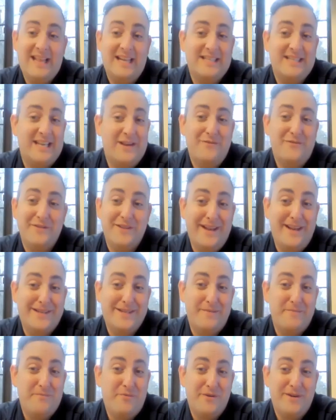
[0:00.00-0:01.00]
that's equally as
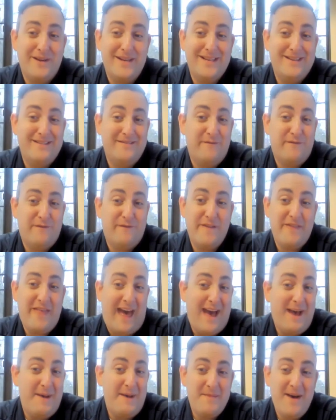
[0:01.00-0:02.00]
important for
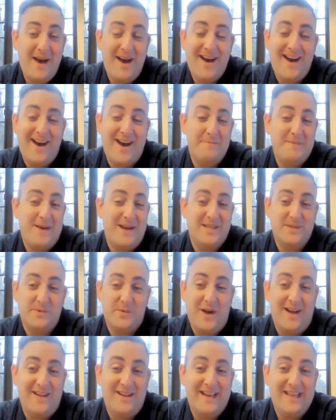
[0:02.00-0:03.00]
them as
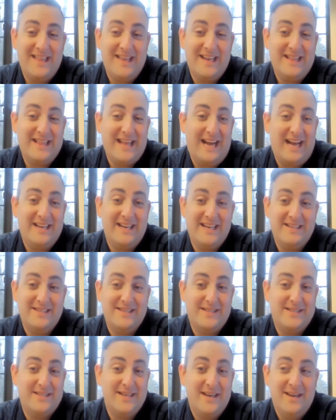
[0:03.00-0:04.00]
well. I think that
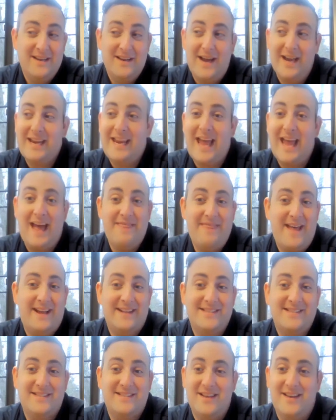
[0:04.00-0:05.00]
is, again,
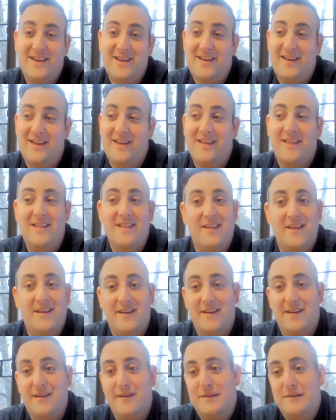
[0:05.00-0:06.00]
that's
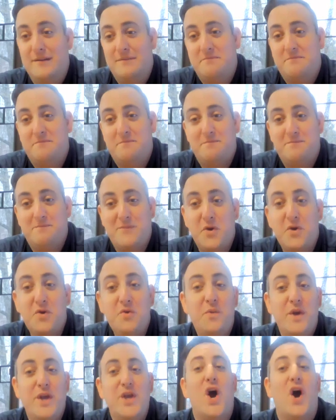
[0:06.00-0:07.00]
the who
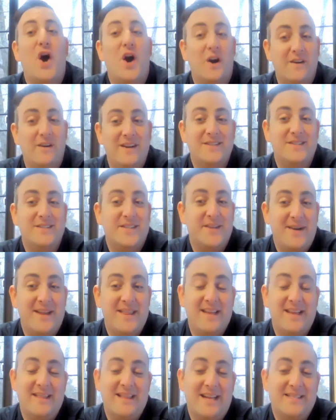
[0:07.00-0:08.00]
we are. And so I
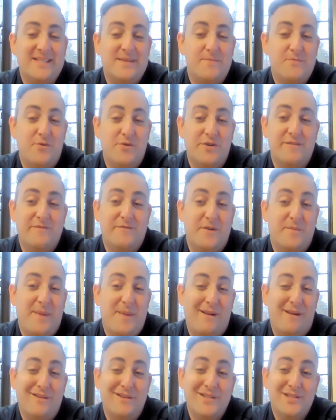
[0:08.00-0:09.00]
think that's important for
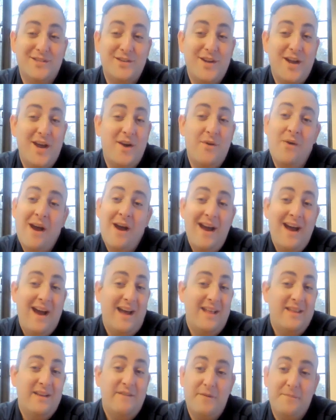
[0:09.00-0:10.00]
parents to know.
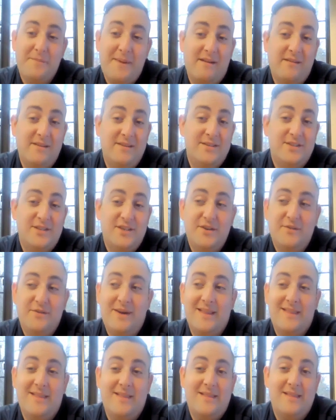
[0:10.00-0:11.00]
I think for parents too,
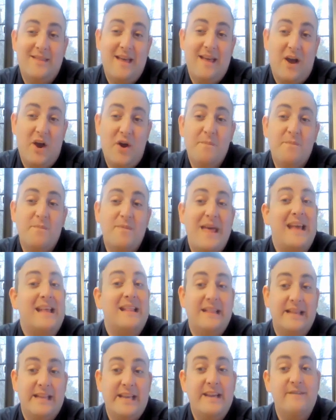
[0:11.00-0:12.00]
I hope they
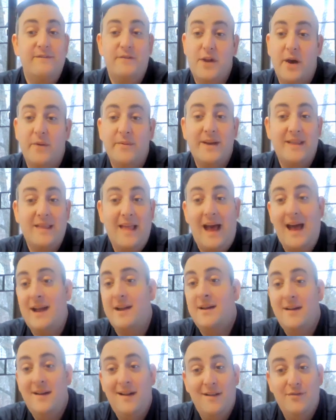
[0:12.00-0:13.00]
leave knowing
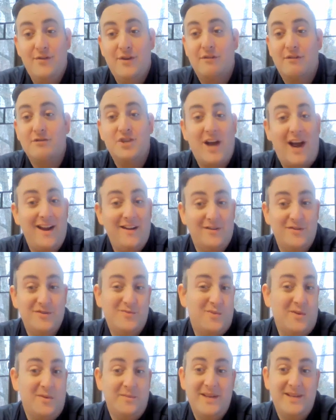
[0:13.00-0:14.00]
that their
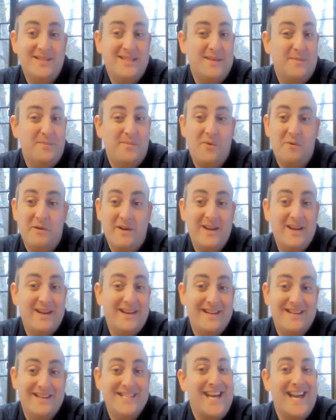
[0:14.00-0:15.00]
child will be supported
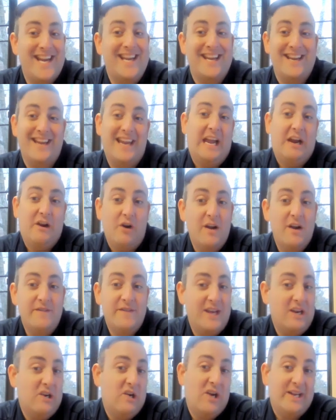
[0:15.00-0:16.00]
and taken care of
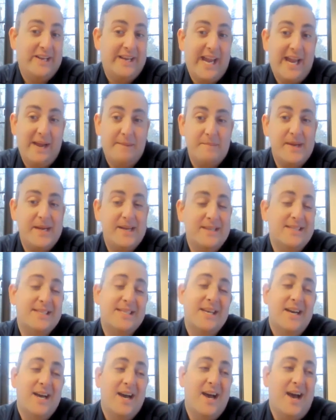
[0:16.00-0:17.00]
here on campus.
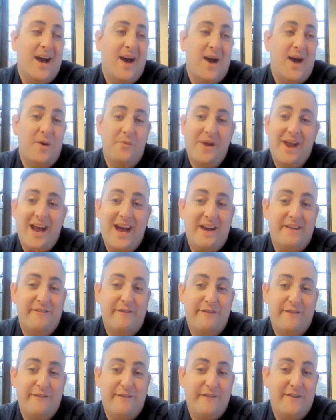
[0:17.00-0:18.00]
We
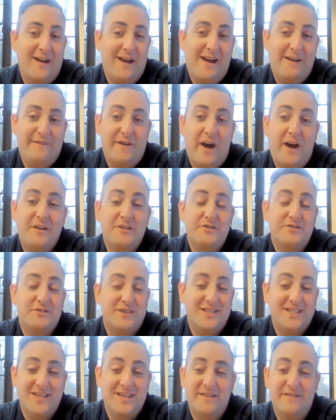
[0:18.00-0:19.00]
have
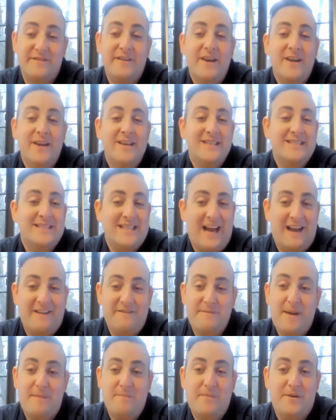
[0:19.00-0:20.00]
hundreds of
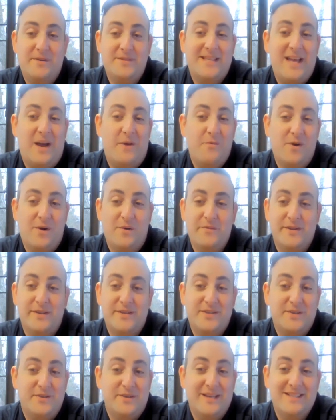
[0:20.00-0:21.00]
staff members that work with
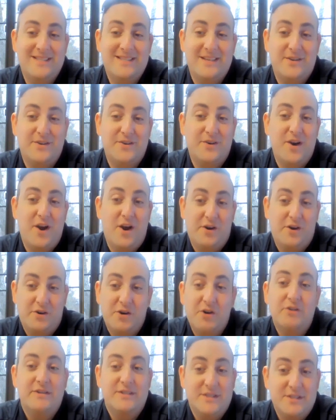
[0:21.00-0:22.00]
students that are
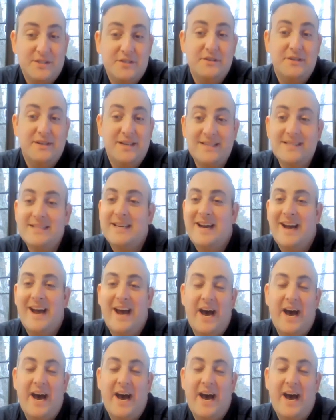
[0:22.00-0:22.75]
current students